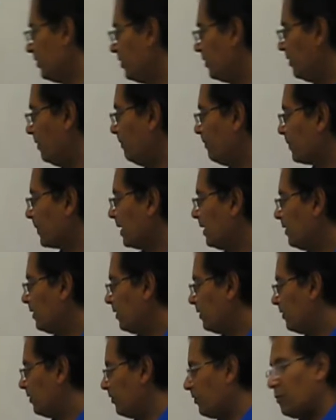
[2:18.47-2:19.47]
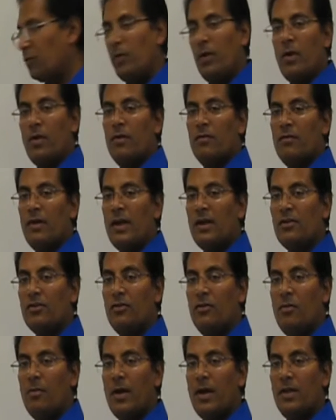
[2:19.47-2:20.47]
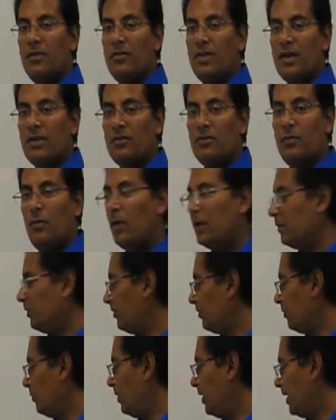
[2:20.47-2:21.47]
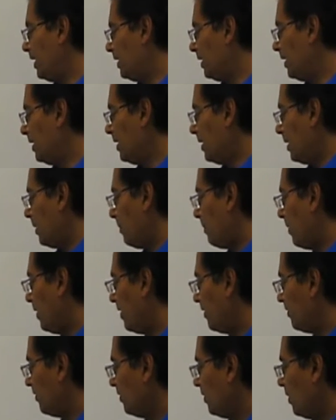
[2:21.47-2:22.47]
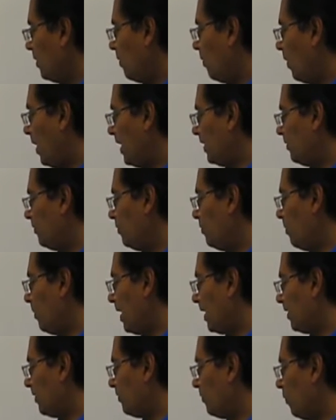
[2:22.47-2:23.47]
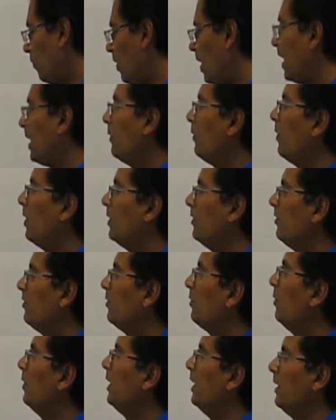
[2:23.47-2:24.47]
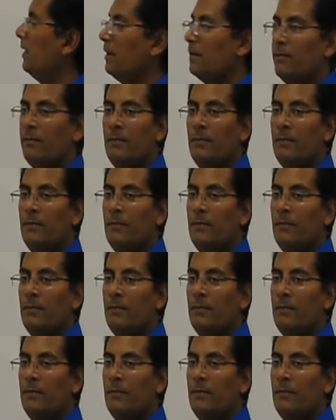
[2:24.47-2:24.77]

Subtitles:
to the square root of x2 minus x1 squared plus y2 minus y1 squared.